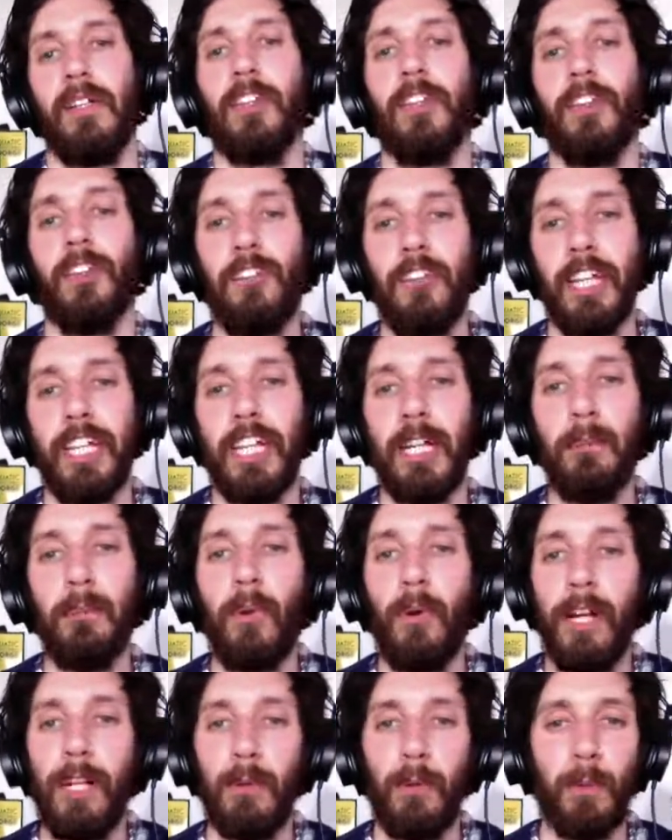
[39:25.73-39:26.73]
The sticking
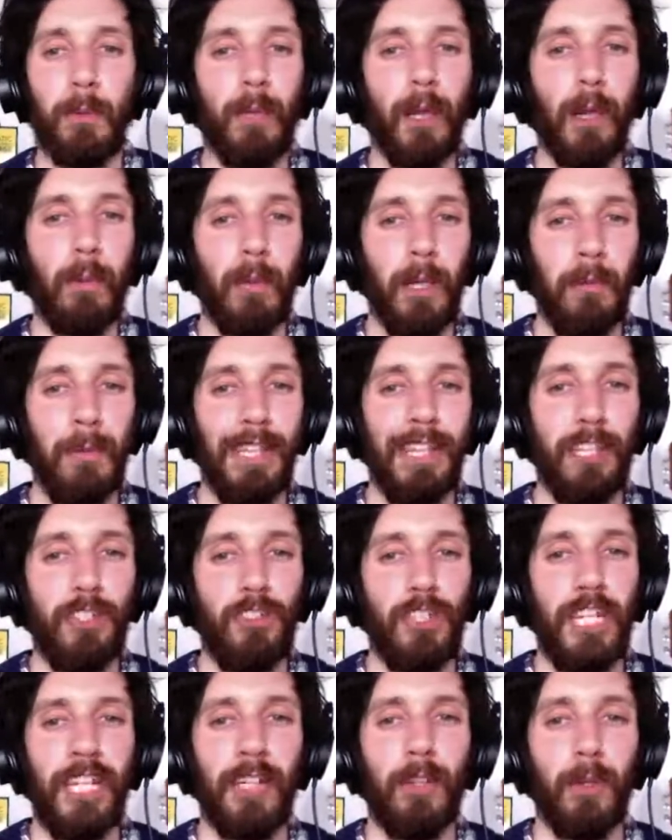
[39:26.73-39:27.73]
point will probably be the
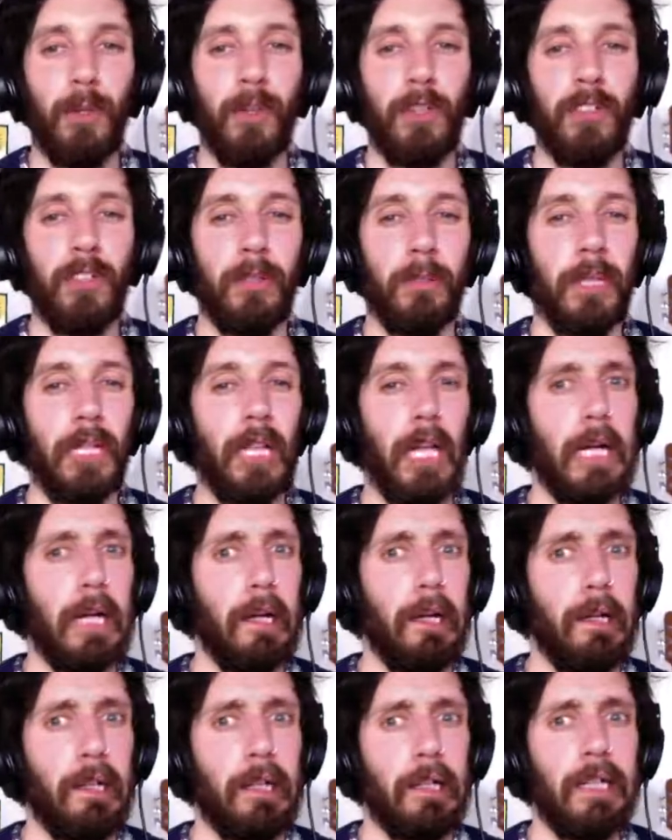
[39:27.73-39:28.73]
G chord. You're a bit
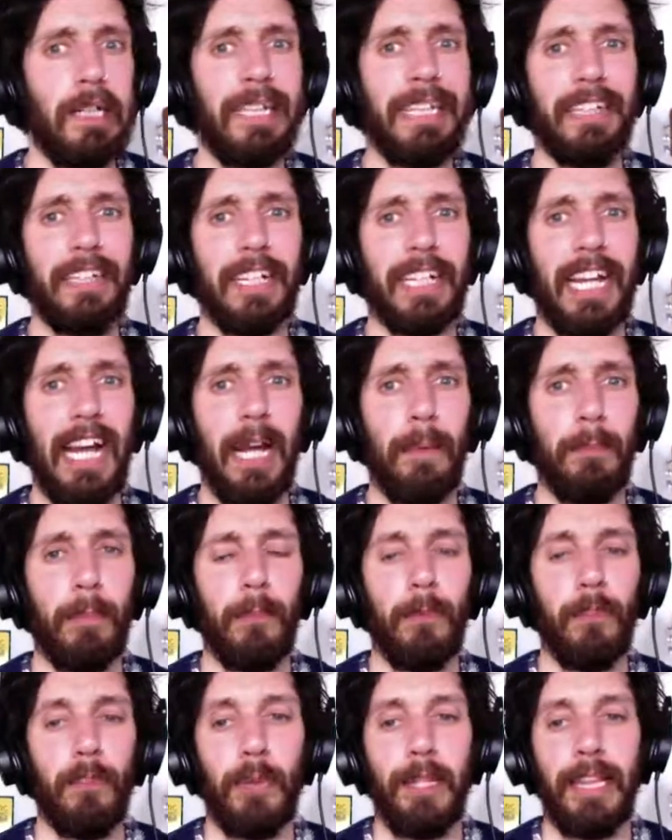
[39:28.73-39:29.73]
like, oh, I need a gap
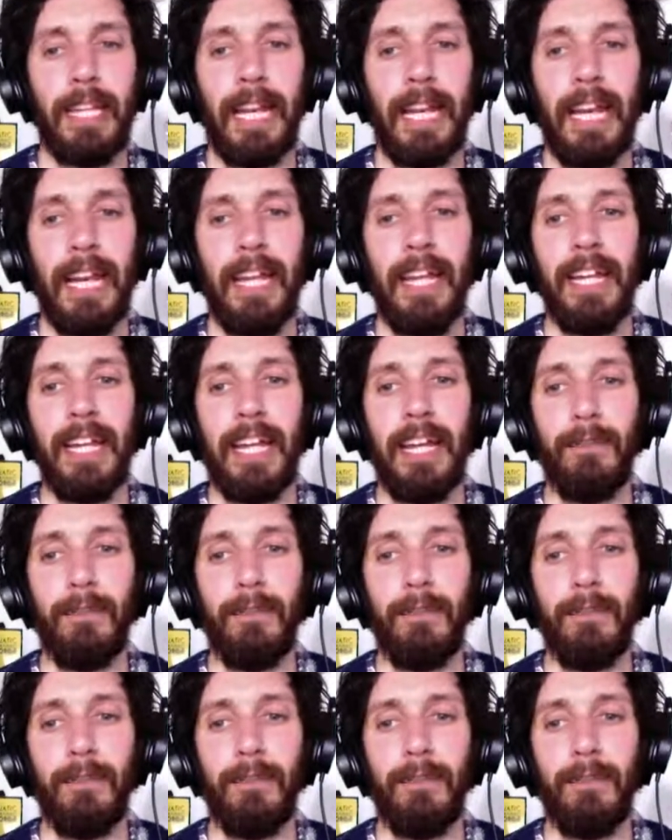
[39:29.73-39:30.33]
in between that.